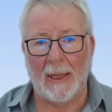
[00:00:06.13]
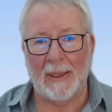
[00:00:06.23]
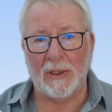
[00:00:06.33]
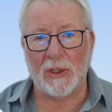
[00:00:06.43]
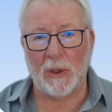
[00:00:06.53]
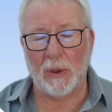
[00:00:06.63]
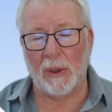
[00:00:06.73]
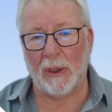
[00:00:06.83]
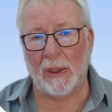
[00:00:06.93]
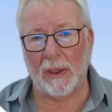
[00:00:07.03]
So
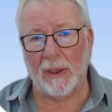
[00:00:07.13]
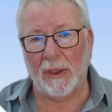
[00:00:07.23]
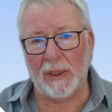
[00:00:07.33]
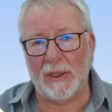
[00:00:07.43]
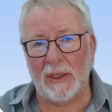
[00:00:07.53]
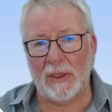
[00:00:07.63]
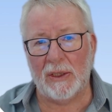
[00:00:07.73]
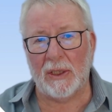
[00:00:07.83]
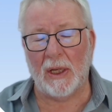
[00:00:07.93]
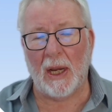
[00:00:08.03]
this
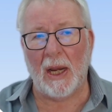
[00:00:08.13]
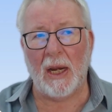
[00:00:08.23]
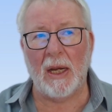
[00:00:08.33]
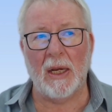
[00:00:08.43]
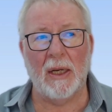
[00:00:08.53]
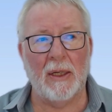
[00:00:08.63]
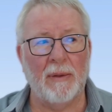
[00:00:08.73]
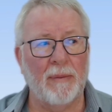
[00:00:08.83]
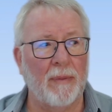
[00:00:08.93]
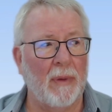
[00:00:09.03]
is a
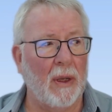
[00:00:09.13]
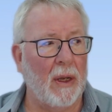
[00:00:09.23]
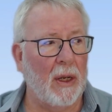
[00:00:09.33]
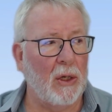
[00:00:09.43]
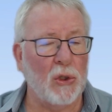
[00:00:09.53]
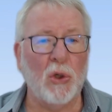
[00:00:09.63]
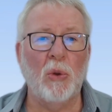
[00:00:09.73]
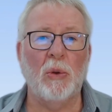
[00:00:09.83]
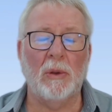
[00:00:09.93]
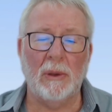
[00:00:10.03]

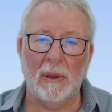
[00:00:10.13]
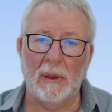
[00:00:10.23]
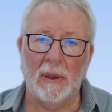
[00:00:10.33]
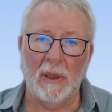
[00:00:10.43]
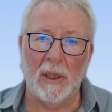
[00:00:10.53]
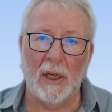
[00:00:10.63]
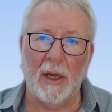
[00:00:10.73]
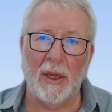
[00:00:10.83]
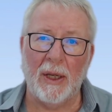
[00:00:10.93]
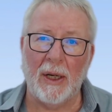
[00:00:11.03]
tool
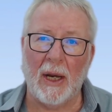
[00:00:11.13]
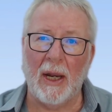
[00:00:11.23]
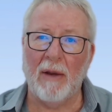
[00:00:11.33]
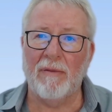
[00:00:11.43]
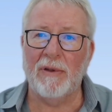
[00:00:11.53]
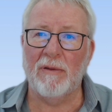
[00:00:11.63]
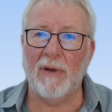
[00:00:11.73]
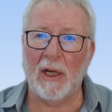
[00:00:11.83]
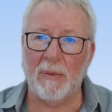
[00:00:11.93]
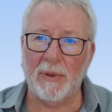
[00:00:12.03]
that I have
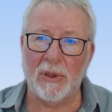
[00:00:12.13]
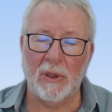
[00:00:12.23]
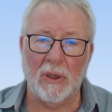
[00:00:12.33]
developed